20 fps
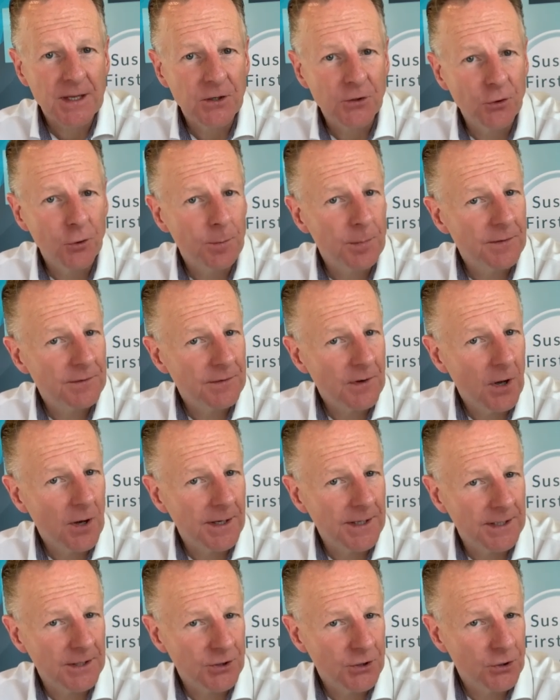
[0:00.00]
your
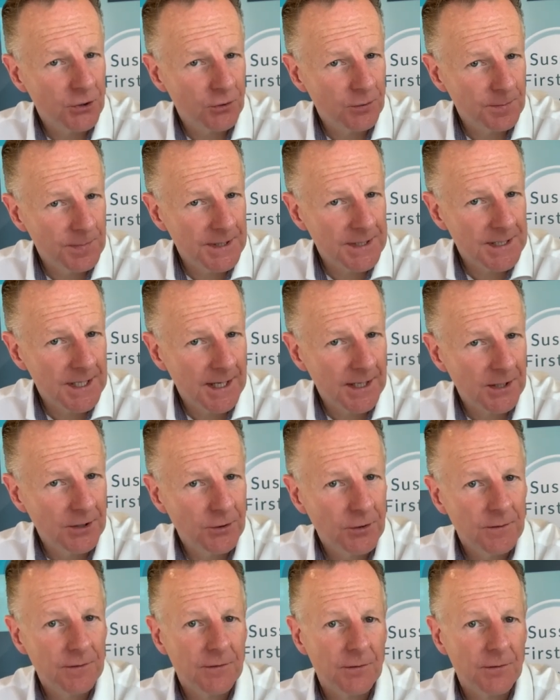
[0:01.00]
provider should be taking you